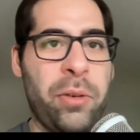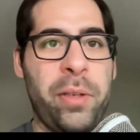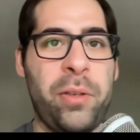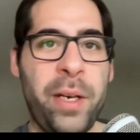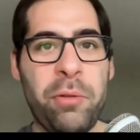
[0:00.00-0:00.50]
So
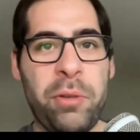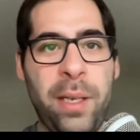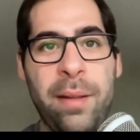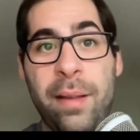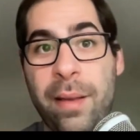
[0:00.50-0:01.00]
it's great to
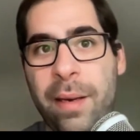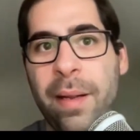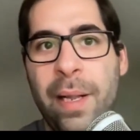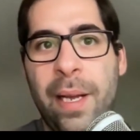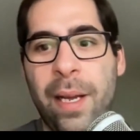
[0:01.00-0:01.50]
see that
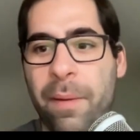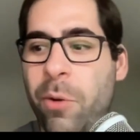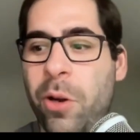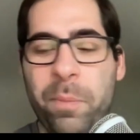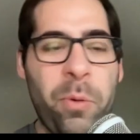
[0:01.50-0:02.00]
there
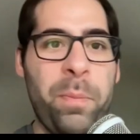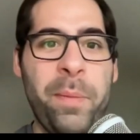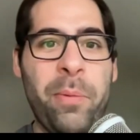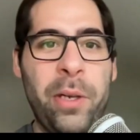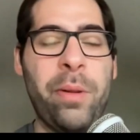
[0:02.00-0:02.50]
are more
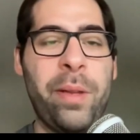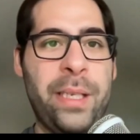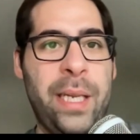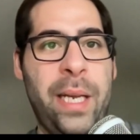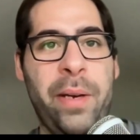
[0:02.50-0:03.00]
people into
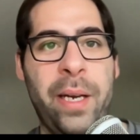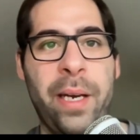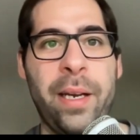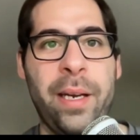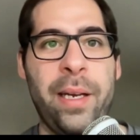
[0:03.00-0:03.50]
this area.